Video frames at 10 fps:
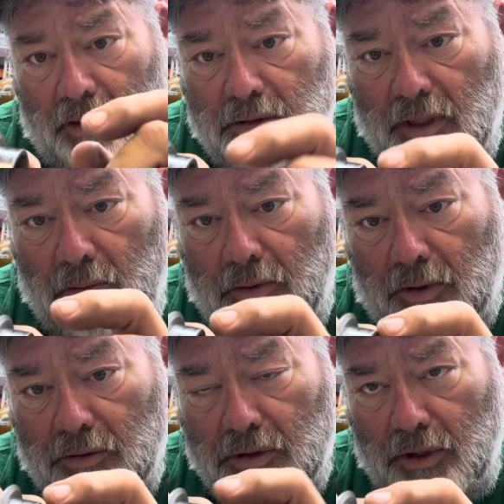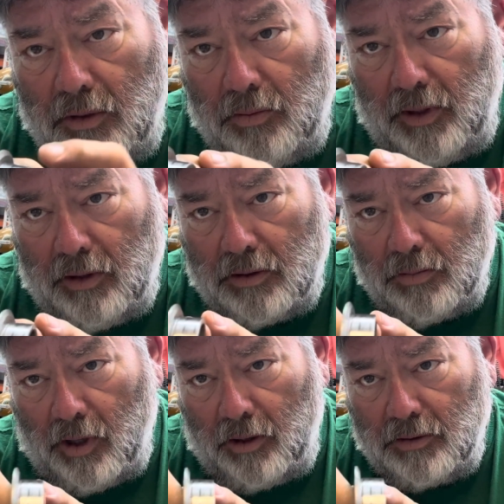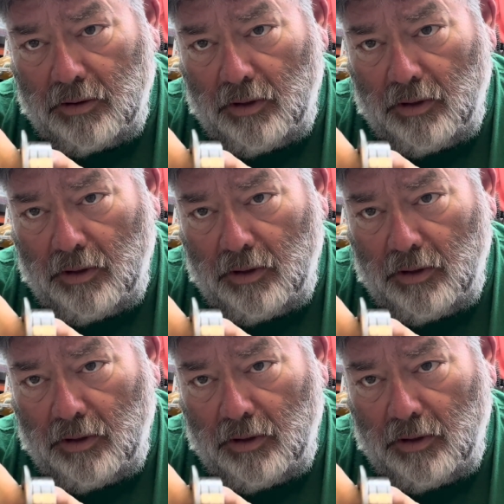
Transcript: where there's two witness marks